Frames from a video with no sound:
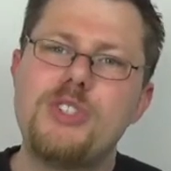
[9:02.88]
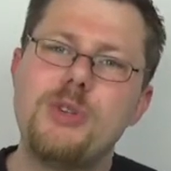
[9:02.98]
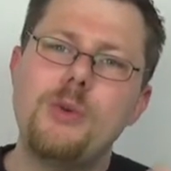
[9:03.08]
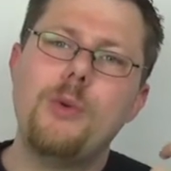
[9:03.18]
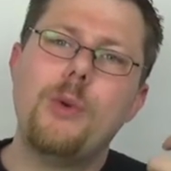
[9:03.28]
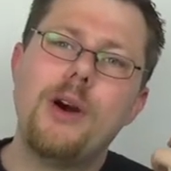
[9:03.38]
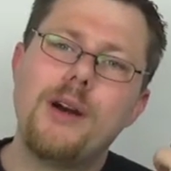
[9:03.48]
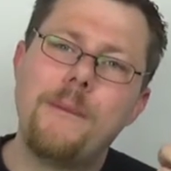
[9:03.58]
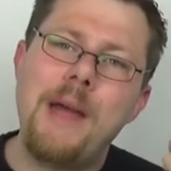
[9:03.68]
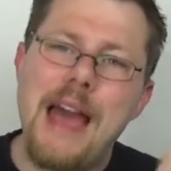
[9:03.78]
to
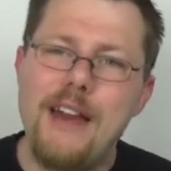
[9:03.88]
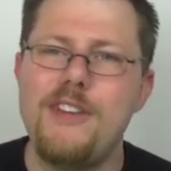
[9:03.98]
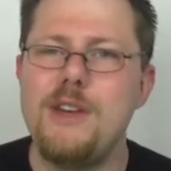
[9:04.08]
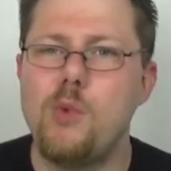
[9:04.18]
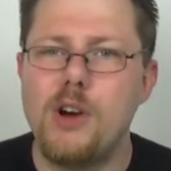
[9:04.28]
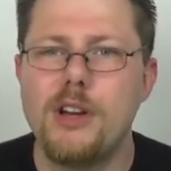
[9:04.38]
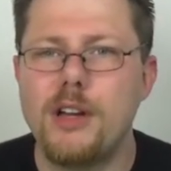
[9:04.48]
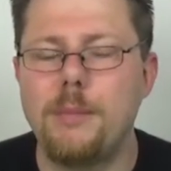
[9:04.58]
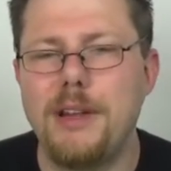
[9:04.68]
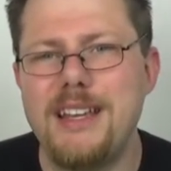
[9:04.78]
heavy worker
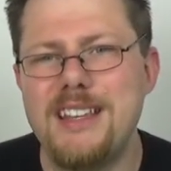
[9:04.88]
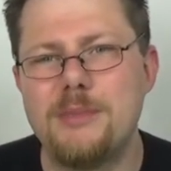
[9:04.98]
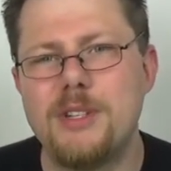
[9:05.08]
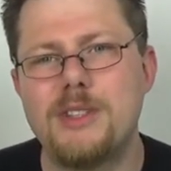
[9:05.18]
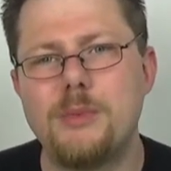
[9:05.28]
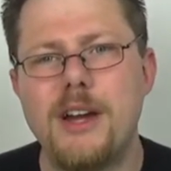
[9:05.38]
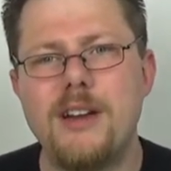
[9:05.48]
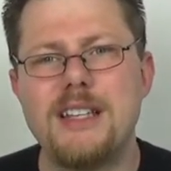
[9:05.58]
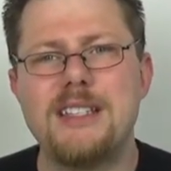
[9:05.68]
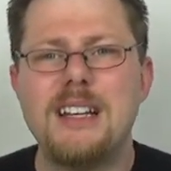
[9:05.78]
placements where
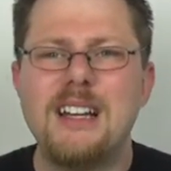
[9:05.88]
it's